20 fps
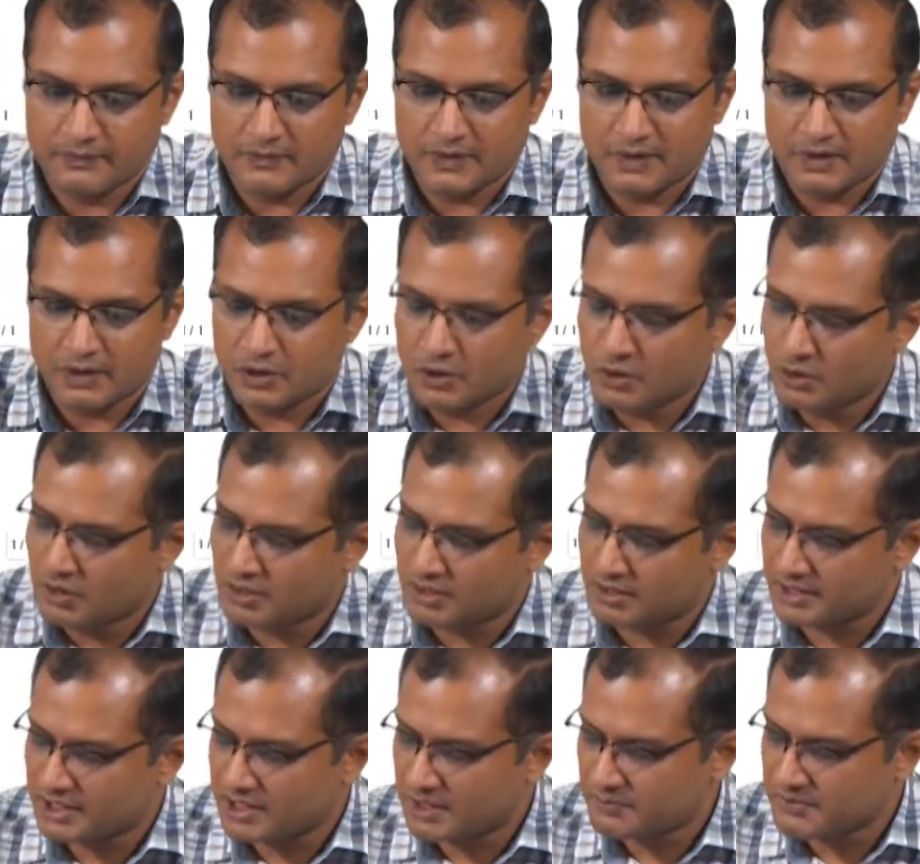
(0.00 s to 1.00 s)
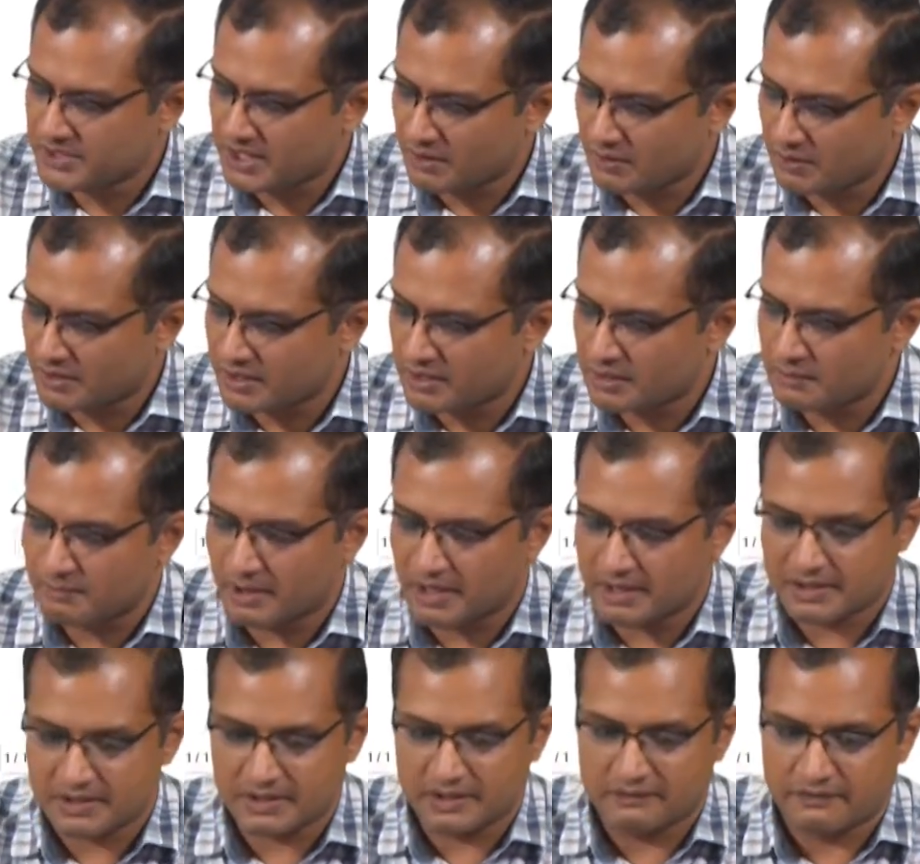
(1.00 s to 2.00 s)
your Gibbs canonical
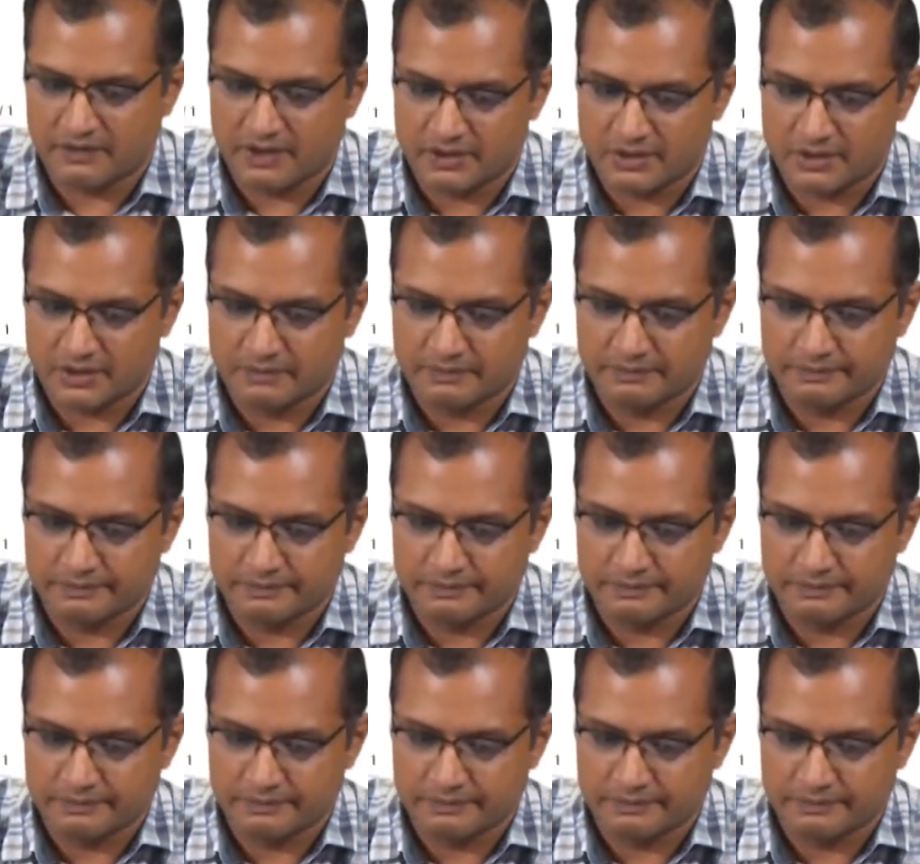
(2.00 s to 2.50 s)
partition function.